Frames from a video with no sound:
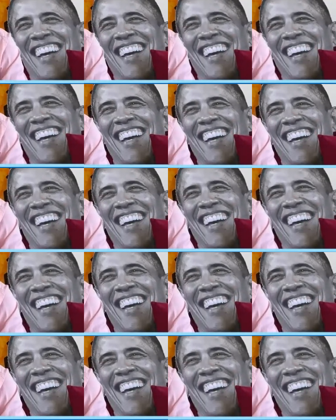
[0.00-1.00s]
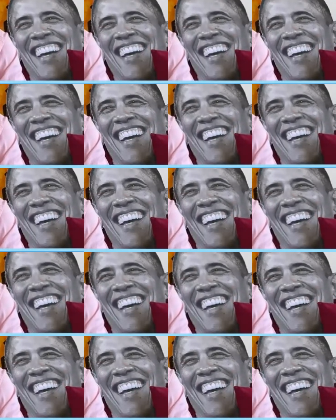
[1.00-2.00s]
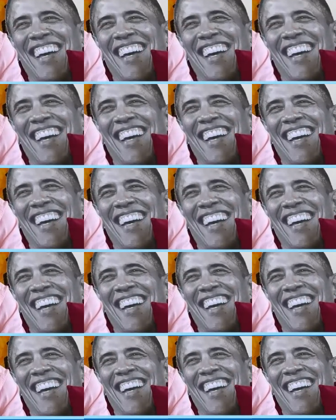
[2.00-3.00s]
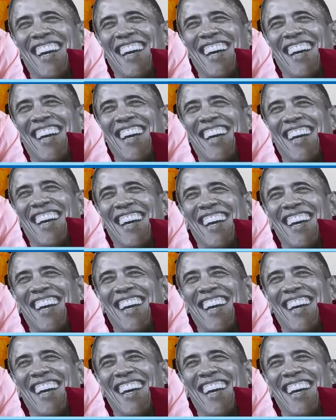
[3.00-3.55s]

[no speech]